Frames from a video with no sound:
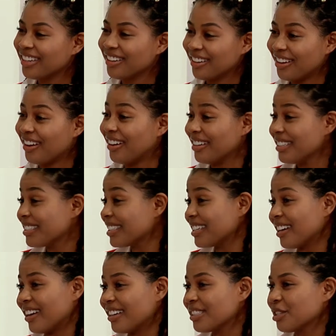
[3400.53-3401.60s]
honestly
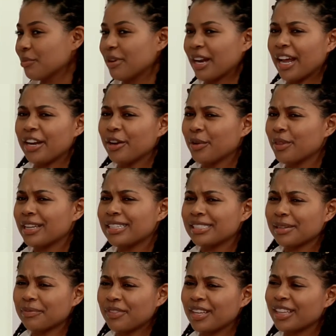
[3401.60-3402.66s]
awesome, and I know that's
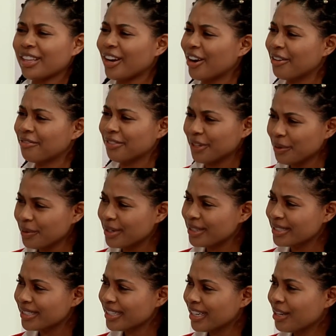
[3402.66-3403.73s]
something that our
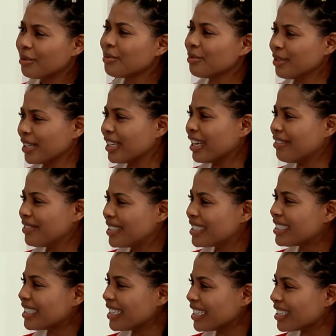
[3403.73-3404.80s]
viewers would love to
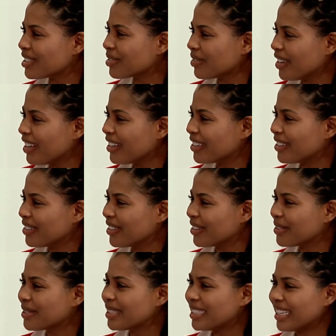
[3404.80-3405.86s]
see as well, you know,
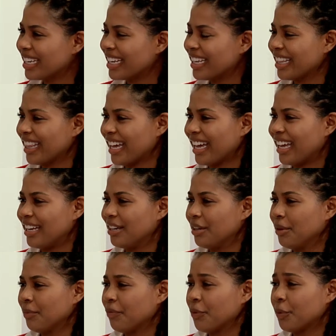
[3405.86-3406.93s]
seeing that
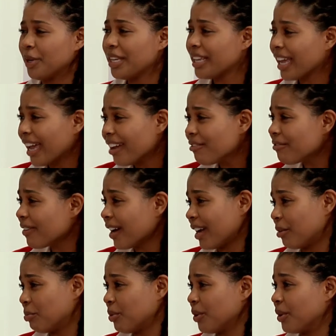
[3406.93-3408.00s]
we can
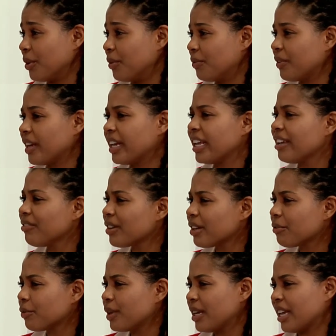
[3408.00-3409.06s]
find proof, and even
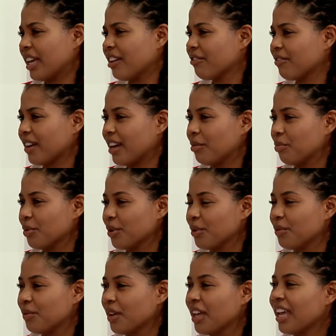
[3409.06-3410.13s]
if we can't find
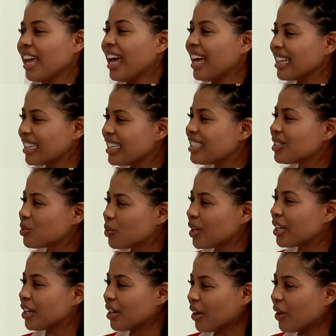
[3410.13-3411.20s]
proof, at least we
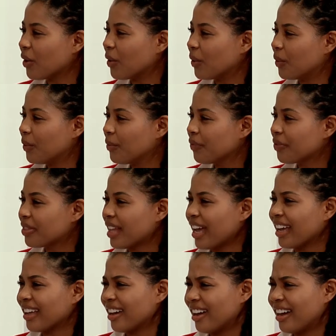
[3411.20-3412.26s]
know
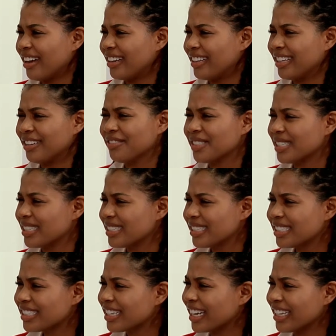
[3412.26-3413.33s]
that God gives us
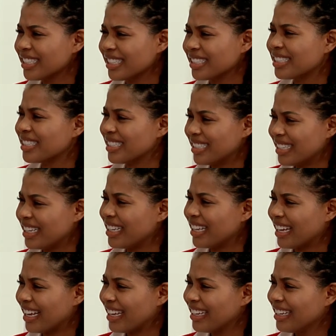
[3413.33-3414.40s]
chances to see
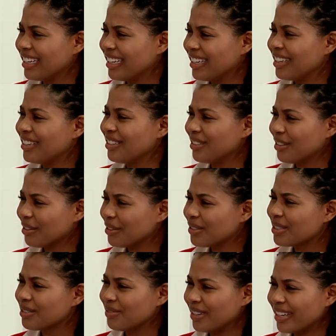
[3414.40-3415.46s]
that. You know,
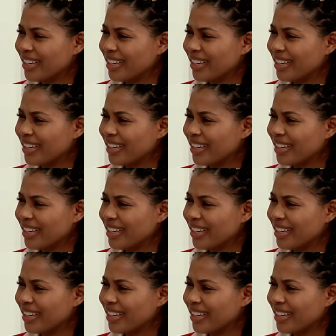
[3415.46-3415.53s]
it's very